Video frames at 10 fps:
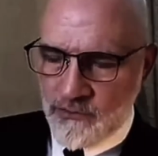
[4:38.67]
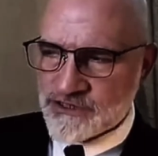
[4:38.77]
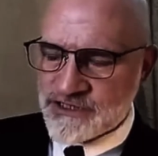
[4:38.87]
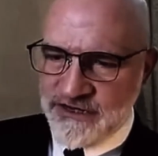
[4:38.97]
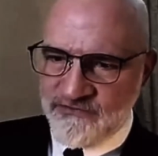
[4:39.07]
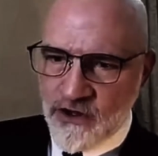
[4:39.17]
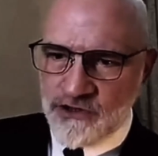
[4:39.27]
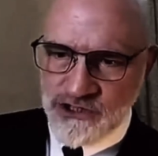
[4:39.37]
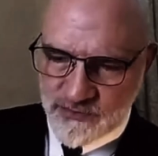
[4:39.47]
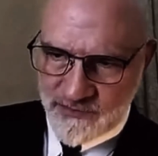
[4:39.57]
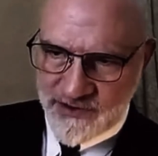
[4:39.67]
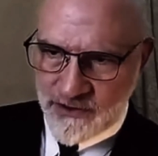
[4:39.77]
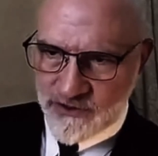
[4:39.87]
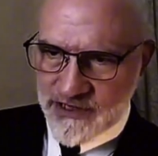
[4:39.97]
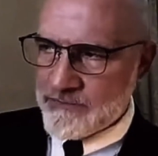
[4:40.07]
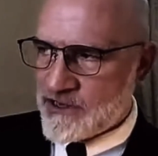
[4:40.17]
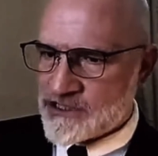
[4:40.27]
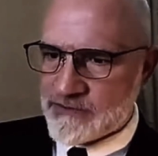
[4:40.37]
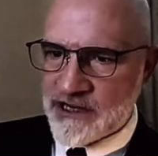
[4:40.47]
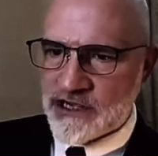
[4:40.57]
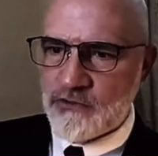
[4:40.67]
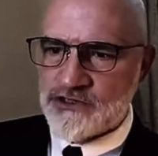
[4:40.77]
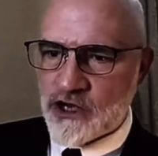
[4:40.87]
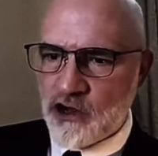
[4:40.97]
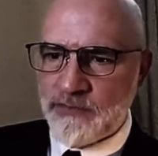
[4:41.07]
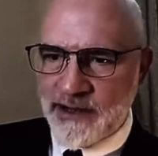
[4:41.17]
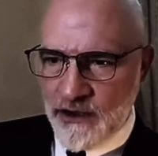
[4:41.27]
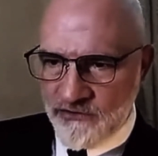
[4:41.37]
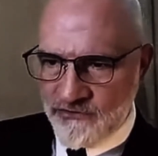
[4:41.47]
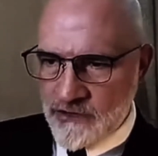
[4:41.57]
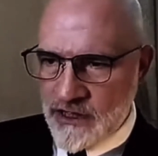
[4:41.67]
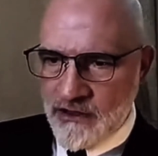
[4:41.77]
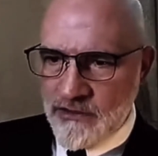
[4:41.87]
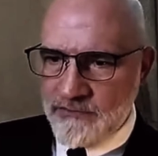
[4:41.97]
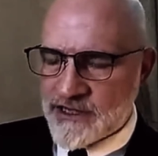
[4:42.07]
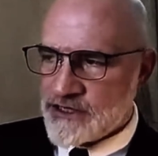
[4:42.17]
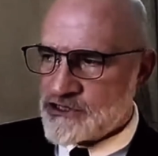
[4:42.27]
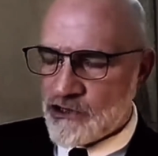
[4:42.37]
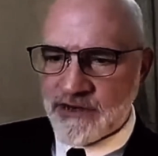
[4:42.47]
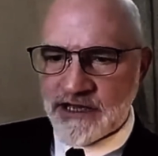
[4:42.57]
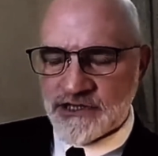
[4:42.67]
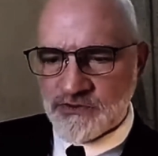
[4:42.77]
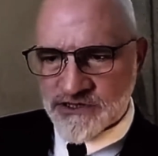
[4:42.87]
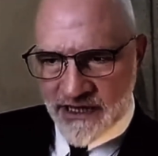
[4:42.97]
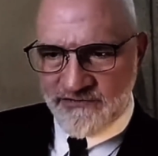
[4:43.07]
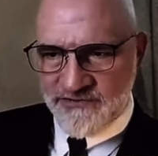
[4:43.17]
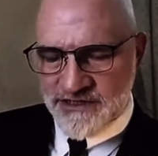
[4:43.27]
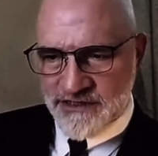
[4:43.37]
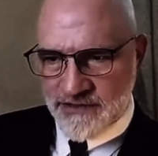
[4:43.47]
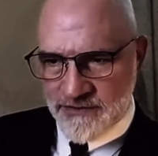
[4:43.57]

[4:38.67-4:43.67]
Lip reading: was the default superpower, not because America was all-powerful, but because nobody else was left.